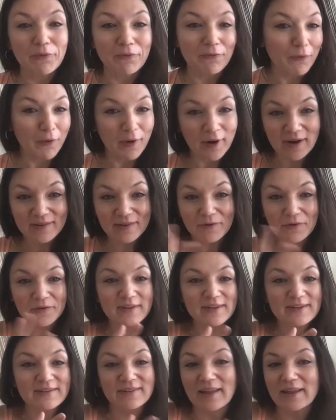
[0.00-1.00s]
before because I
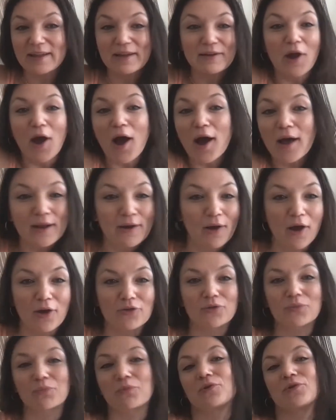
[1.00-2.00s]
was a, not an
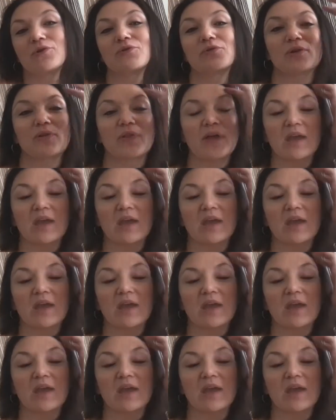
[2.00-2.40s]
entrepreneur.